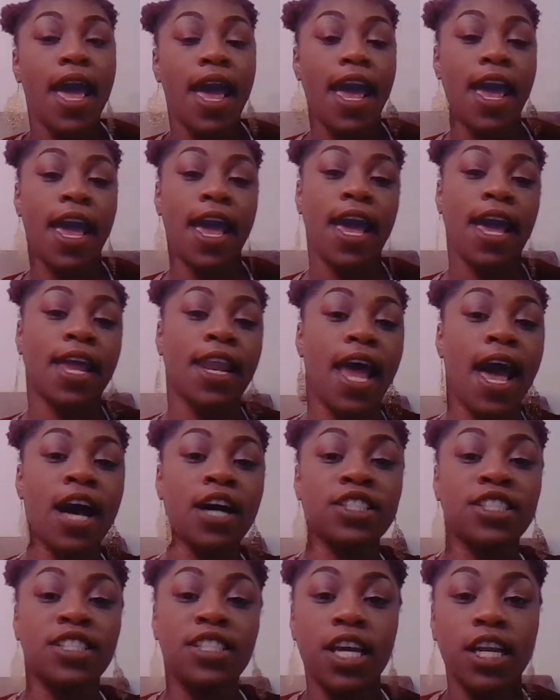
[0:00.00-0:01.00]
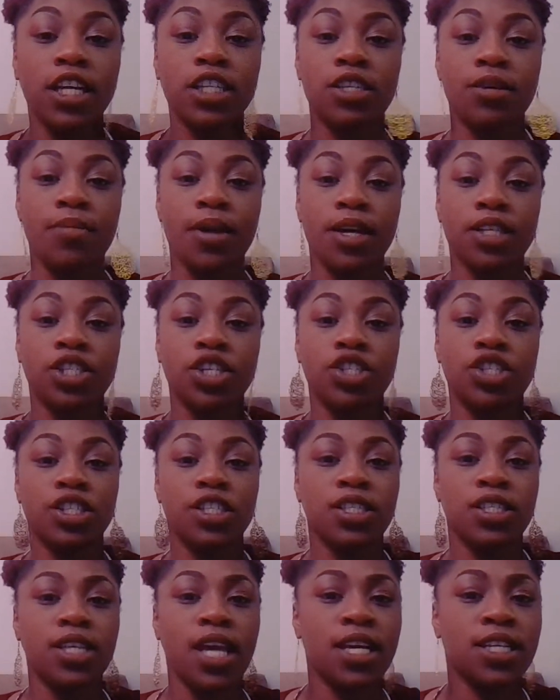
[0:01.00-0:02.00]
And I'll send it to my teacher
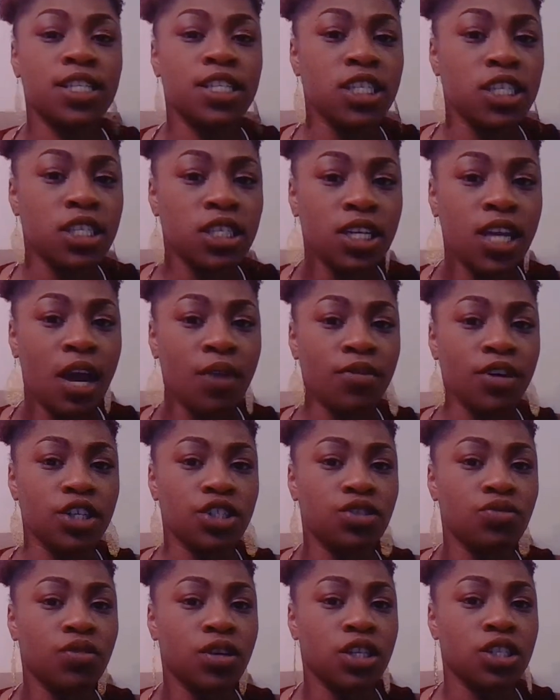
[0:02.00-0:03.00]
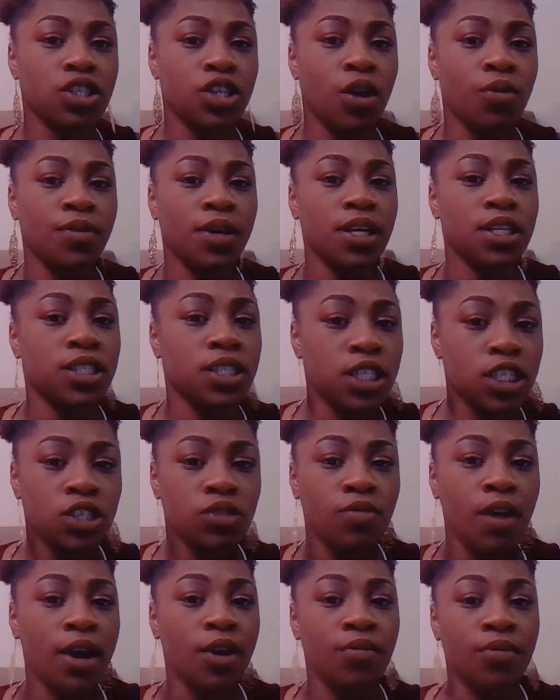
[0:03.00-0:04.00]
and say, is this the direction you want us to go in? Is
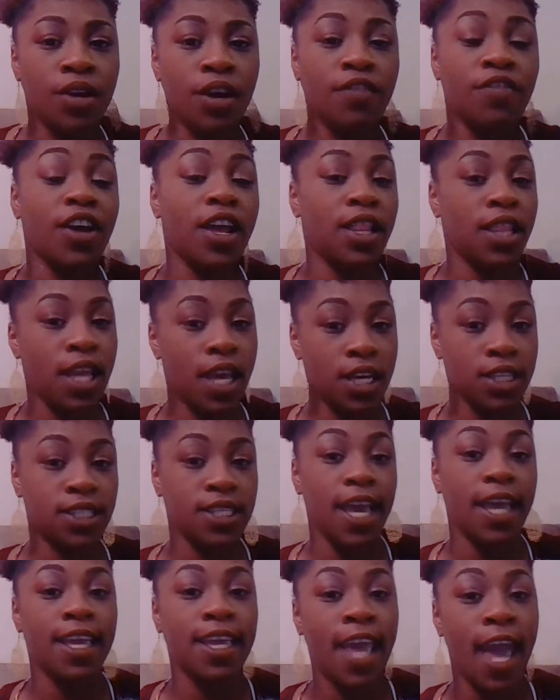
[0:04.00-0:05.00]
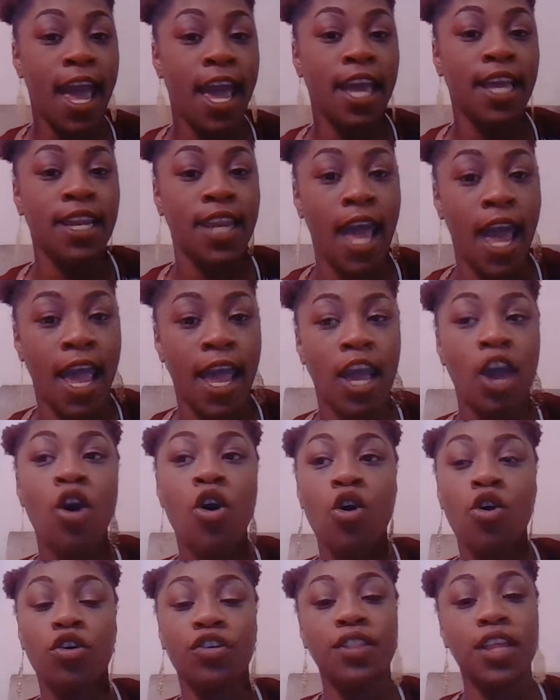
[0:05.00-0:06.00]
this right or whatever? And they'll say yay, nay,
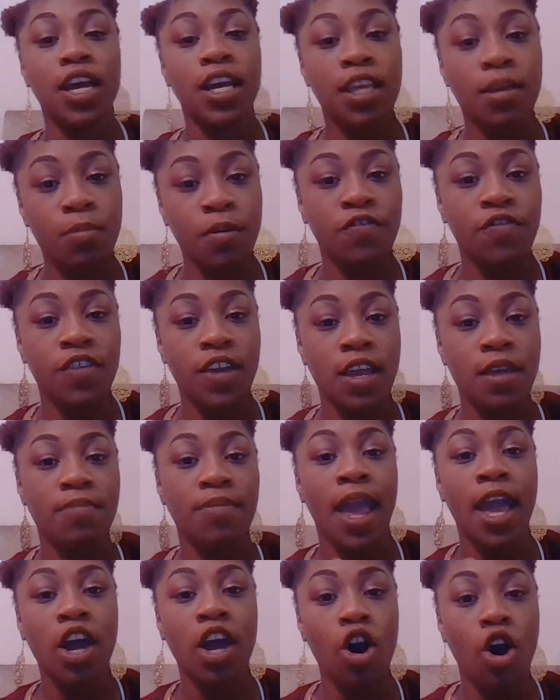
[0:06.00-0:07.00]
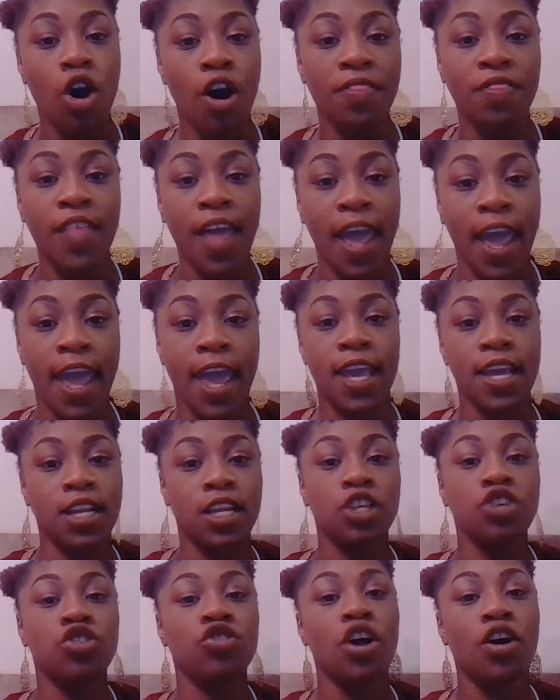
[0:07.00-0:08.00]
or they'll give me feedback on that
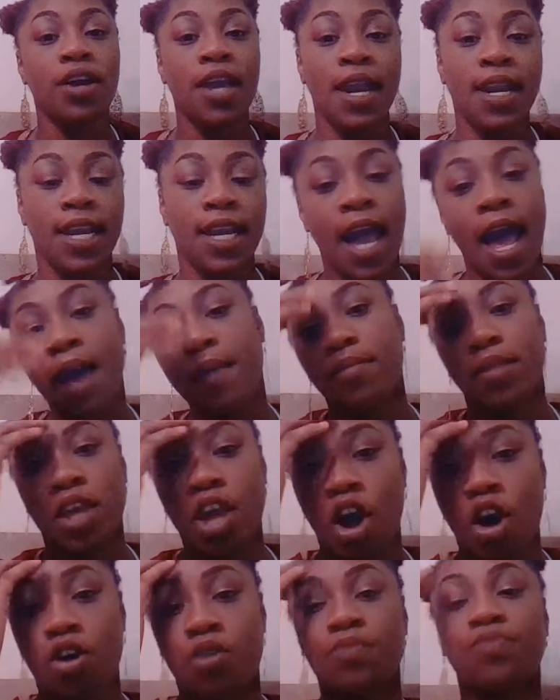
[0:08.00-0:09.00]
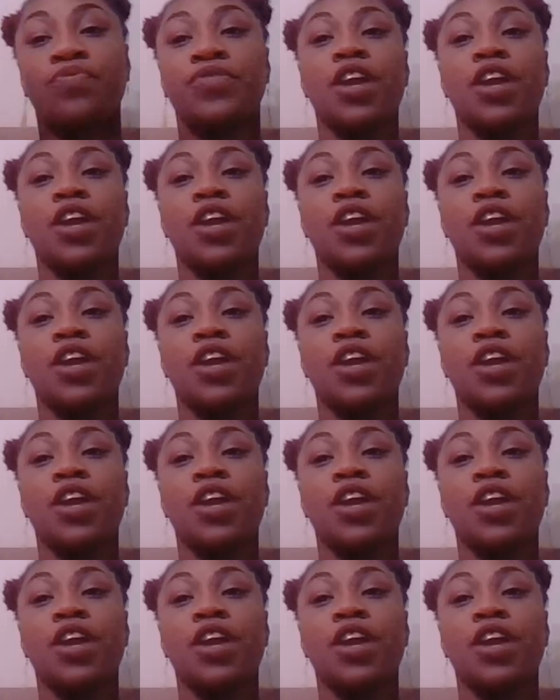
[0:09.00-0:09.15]
and, kind of guide me on.